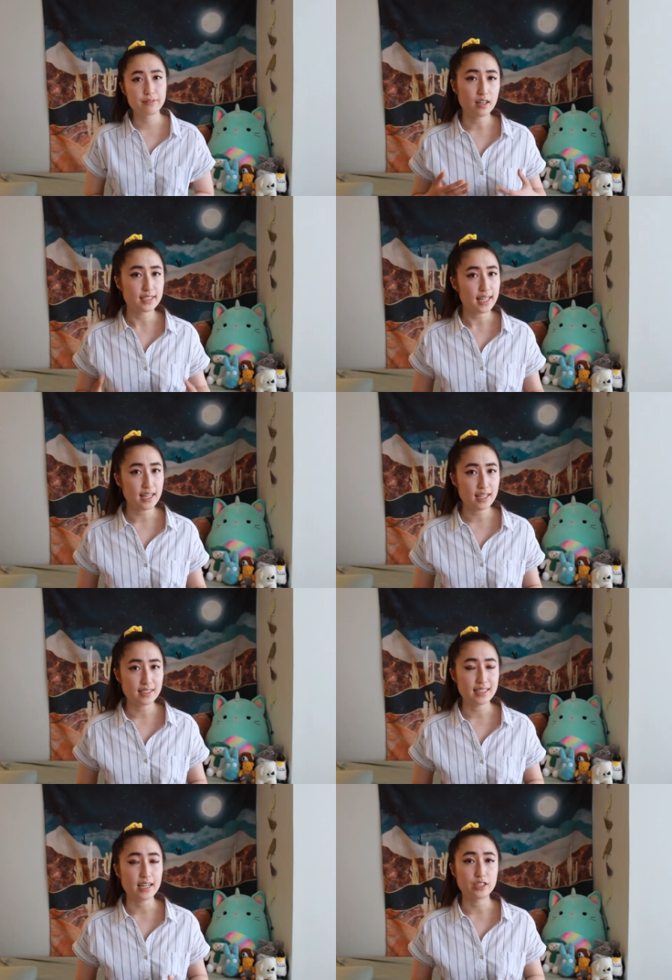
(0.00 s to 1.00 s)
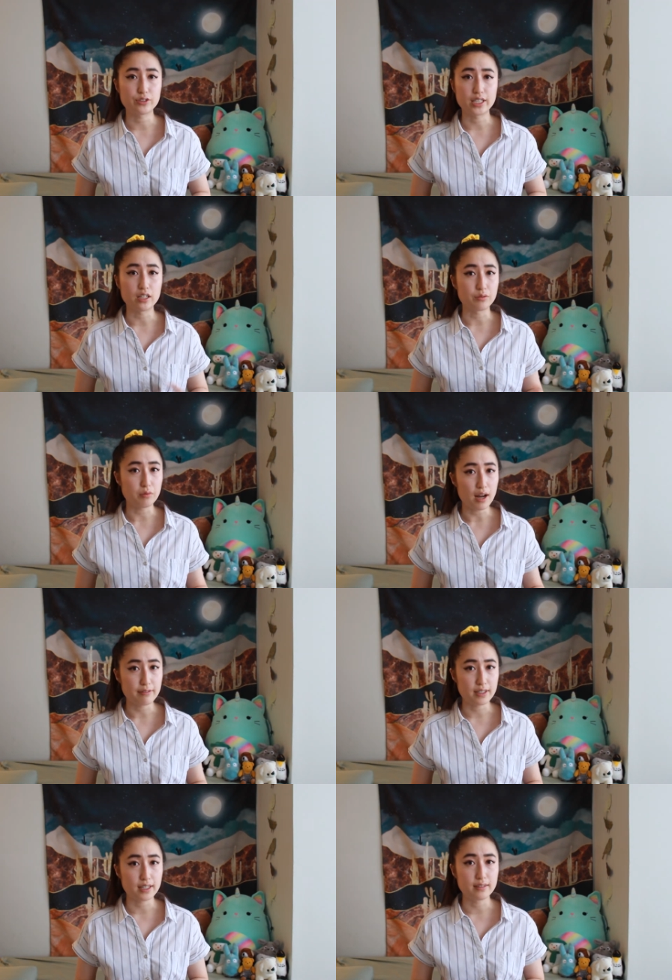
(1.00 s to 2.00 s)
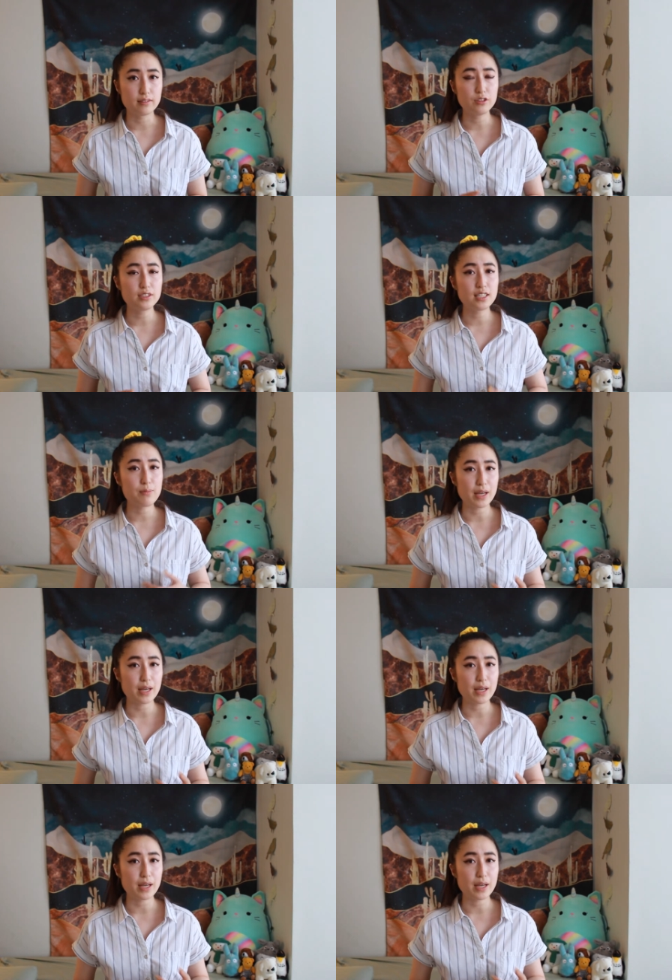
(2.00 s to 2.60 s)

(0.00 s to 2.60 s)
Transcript: Our setting is a country called Ravka, loosely